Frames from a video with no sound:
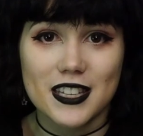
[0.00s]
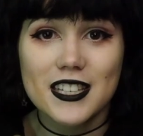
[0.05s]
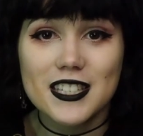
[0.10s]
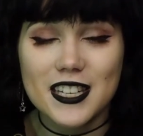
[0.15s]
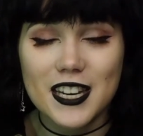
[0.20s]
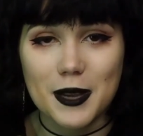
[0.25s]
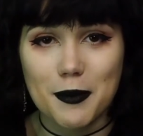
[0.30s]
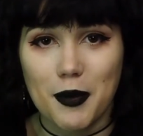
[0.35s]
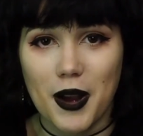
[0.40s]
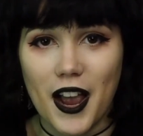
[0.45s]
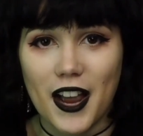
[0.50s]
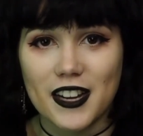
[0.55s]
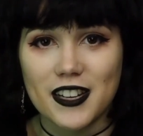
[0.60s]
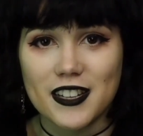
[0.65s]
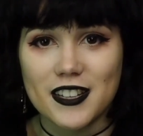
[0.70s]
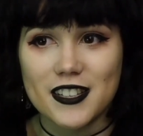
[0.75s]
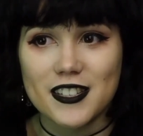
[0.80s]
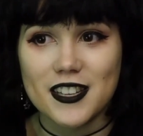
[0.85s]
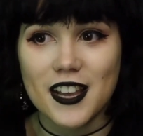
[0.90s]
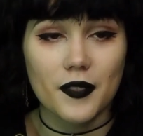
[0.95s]
listening
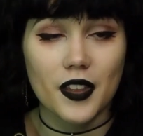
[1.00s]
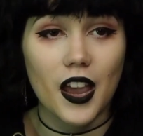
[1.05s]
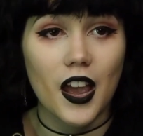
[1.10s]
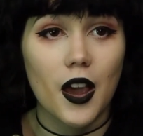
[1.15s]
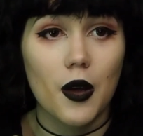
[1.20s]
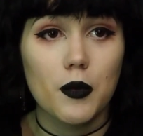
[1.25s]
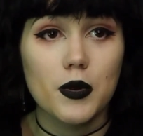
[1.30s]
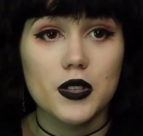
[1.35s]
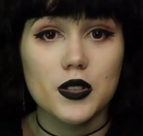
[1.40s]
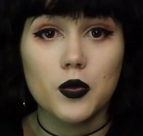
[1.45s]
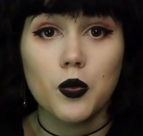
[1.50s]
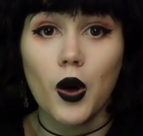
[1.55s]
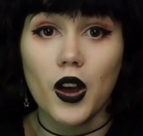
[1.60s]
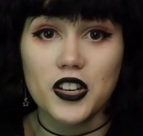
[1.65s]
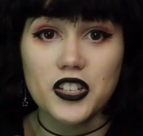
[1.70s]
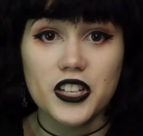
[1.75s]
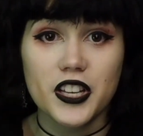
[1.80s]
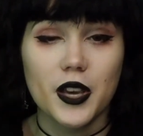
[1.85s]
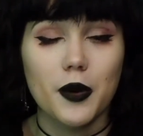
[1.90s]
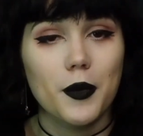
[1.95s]
practice, I was
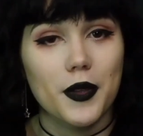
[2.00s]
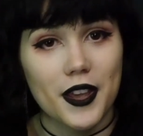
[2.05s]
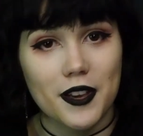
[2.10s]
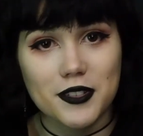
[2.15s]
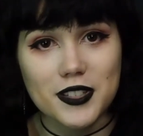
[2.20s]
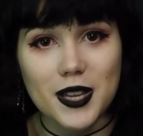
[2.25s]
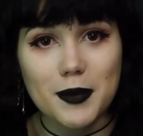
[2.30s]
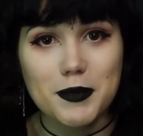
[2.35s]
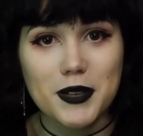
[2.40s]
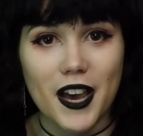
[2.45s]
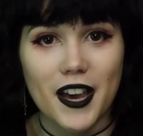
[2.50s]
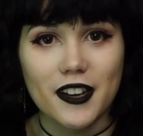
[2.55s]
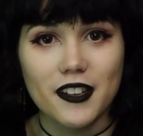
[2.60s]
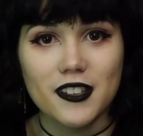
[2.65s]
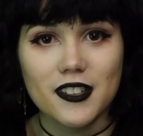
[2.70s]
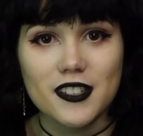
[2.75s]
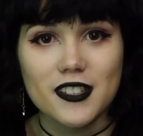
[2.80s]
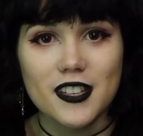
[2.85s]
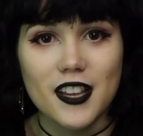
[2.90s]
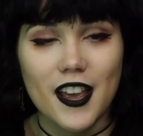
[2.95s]
watching it without
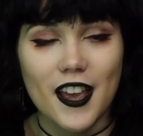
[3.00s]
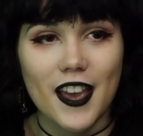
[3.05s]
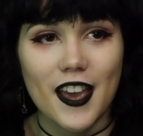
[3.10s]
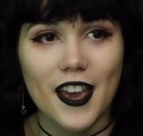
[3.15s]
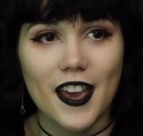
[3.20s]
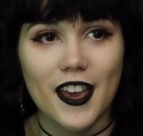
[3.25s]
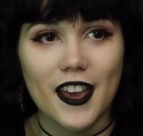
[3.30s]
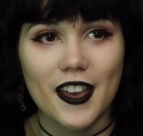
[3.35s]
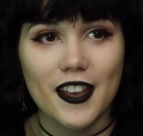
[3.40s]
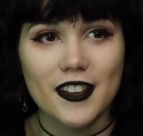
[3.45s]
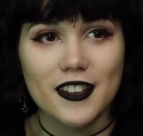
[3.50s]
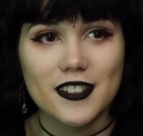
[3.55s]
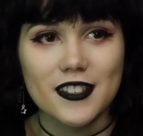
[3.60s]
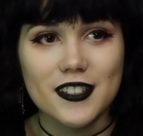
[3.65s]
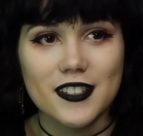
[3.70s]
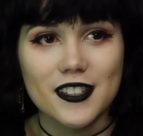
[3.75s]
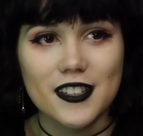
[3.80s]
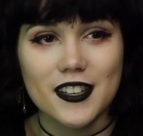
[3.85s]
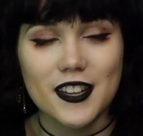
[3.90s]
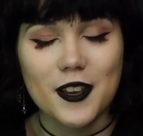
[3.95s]
subtitles,
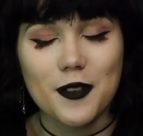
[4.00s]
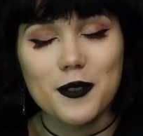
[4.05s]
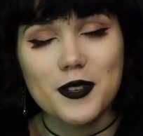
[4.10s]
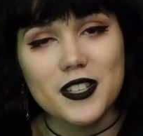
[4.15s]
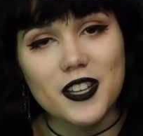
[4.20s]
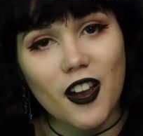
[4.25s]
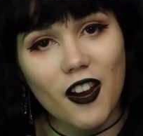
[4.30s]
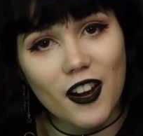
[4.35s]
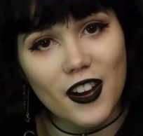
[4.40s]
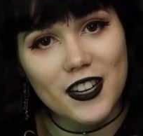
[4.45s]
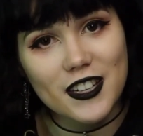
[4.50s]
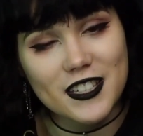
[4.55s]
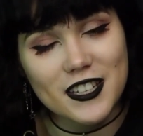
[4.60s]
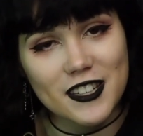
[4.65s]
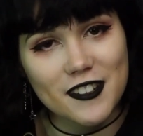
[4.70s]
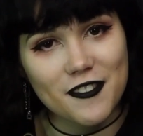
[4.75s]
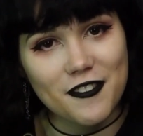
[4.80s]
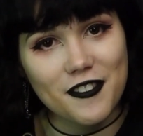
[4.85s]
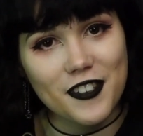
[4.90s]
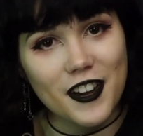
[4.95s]
and it was hard
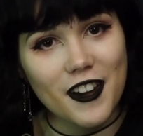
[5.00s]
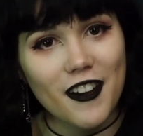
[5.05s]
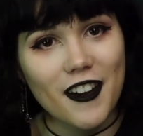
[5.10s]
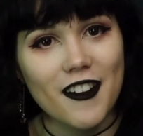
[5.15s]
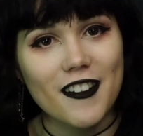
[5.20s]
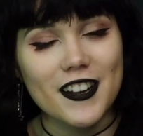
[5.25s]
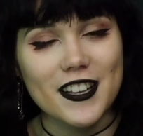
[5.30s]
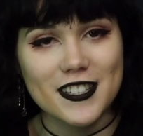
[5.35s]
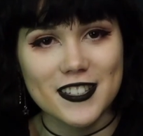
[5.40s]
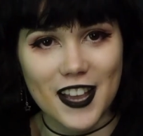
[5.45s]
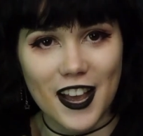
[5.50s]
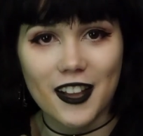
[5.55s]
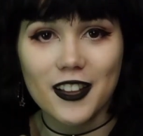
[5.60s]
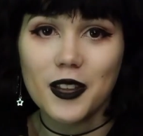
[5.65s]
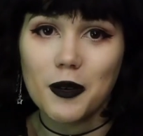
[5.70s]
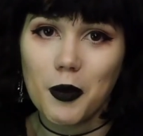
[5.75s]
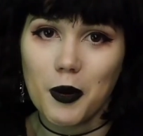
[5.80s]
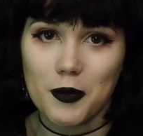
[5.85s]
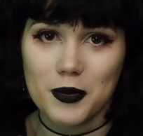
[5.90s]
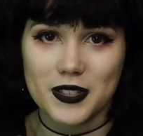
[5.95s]
to figure out
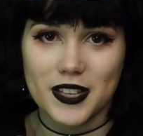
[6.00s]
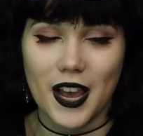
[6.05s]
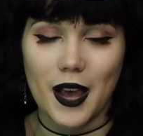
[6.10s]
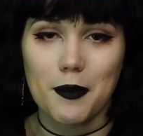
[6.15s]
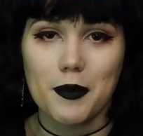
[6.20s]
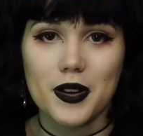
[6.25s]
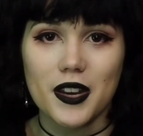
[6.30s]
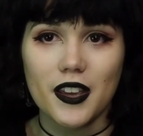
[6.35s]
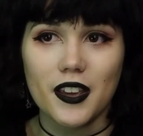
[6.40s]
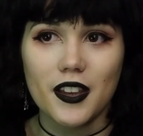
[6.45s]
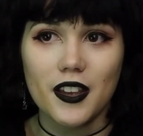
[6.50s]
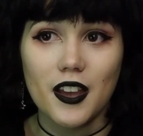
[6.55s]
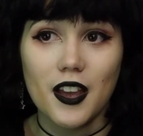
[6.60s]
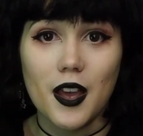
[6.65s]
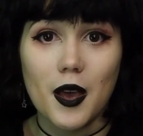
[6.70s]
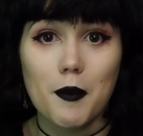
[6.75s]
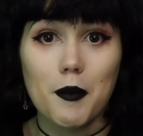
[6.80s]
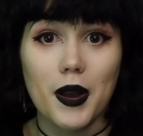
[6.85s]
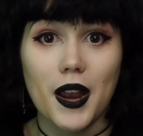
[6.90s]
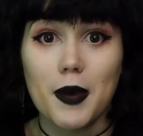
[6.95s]
exactly what was happening,
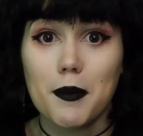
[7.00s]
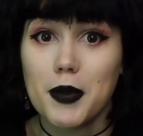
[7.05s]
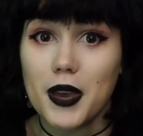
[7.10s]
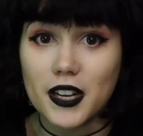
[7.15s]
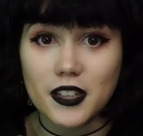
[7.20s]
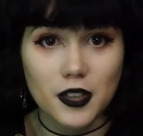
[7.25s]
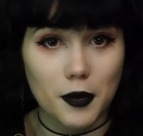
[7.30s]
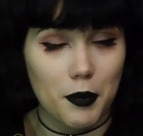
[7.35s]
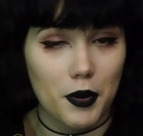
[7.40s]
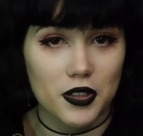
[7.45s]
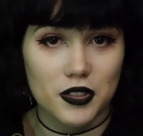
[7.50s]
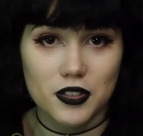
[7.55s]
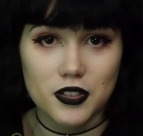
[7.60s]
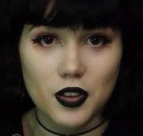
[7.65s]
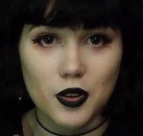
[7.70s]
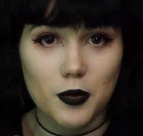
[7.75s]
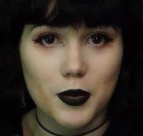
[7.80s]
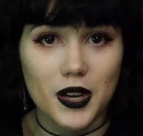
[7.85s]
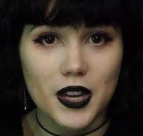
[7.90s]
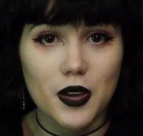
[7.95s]
but I picked up on
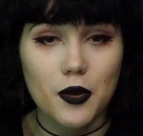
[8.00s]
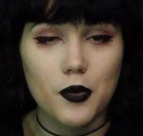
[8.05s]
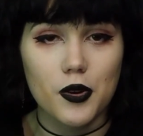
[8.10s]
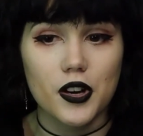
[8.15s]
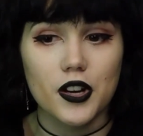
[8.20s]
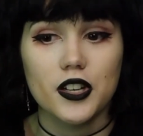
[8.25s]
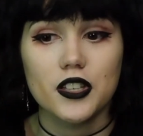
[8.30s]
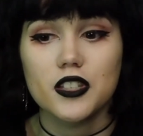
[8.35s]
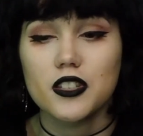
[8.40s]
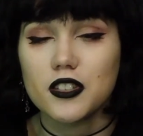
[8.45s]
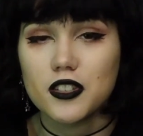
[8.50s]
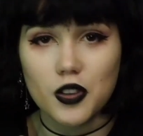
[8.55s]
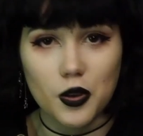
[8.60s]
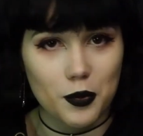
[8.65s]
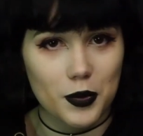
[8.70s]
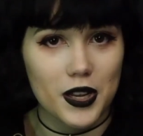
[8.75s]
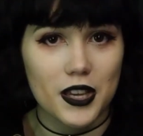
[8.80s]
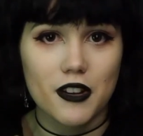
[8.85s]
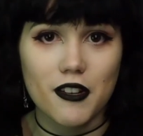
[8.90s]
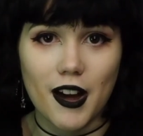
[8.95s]
so many words, so
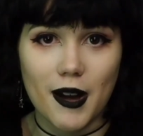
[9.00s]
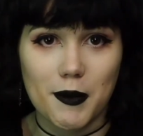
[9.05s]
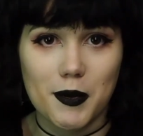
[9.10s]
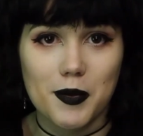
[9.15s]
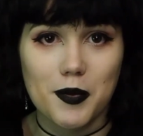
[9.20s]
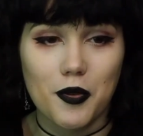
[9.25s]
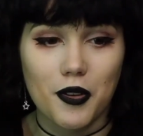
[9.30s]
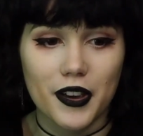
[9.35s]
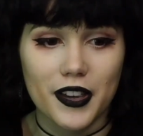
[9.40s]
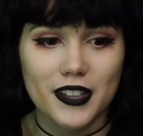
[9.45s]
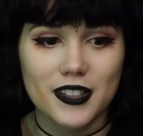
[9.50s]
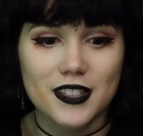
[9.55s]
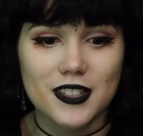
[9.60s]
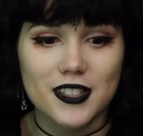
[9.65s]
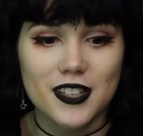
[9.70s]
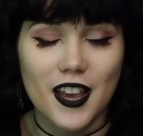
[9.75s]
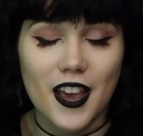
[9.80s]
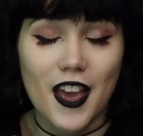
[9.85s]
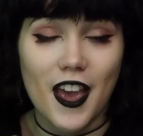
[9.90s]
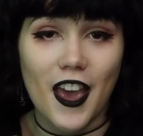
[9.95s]
many grammar
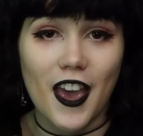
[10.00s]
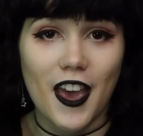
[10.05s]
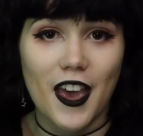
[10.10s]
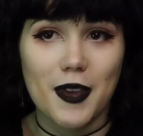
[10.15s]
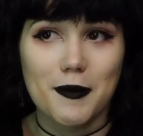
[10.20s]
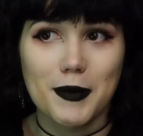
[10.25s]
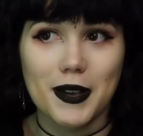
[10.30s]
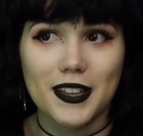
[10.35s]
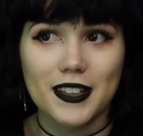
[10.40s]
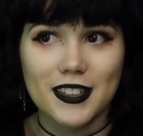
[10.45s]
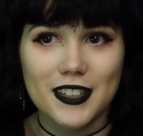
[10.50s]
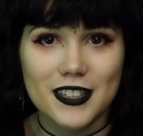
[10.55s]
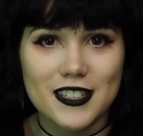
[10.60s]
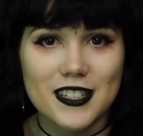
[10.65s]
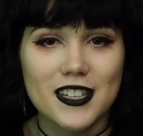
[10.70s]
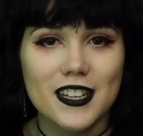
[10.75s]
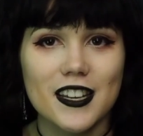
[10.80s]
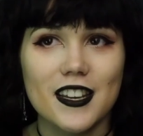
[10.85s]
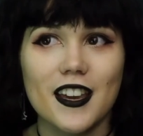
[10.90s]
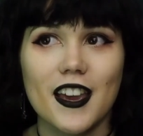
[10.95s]
points, and my
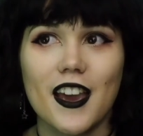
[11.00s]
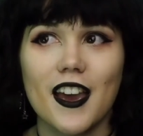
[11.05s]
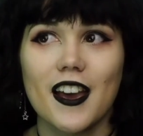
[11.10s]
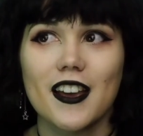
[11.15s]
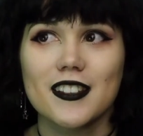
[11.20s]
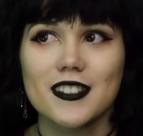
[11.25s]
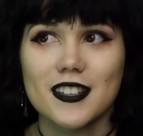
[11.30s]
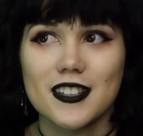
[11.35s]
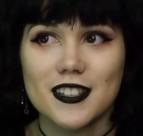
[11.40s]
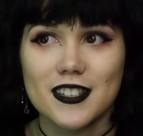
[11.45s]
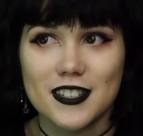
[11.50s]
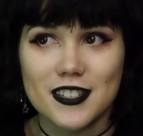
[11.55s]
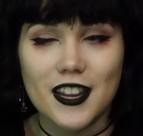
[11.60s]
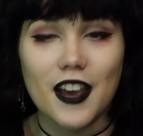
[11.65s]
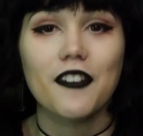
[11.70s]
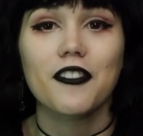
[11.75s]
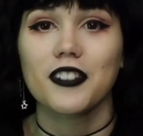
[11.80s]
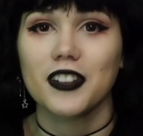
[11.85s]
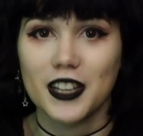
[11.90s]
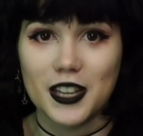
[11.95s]
listening has
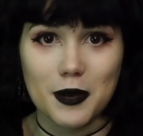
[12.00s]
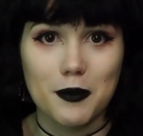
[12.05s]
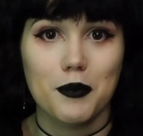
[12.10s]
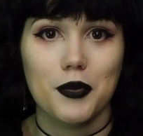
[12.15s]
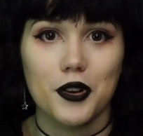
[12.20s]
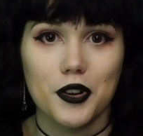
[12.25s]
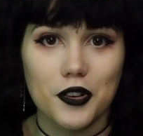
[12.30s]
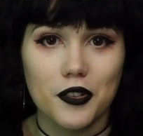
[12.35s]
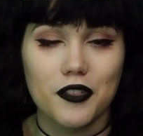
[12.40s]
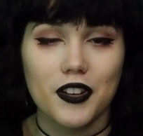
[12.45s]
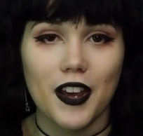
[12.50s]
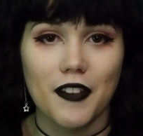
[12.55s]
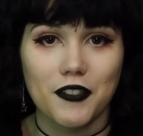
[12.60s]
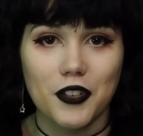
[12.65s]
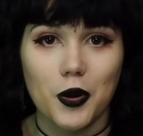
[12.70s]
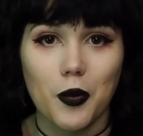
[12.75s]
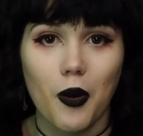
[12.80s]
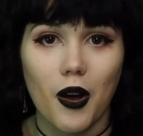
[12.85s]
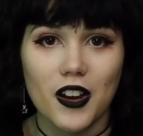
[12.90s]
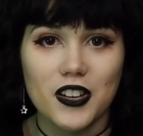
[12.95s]
definitely improved
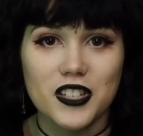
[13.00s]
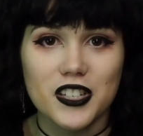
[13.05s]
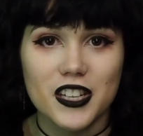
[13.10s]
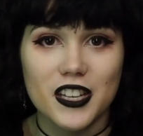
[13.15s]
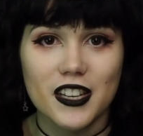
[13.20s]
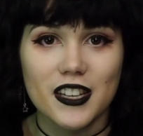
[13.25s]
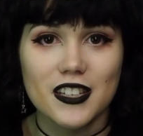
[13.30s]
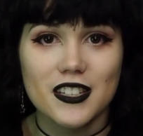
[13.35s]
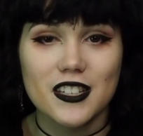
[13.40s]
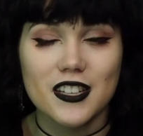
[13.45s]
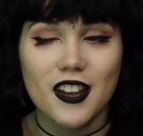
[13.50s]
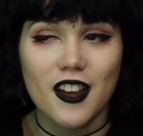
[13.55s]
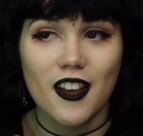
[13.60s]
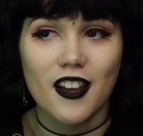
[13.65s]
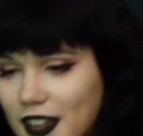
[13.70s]
after watching it.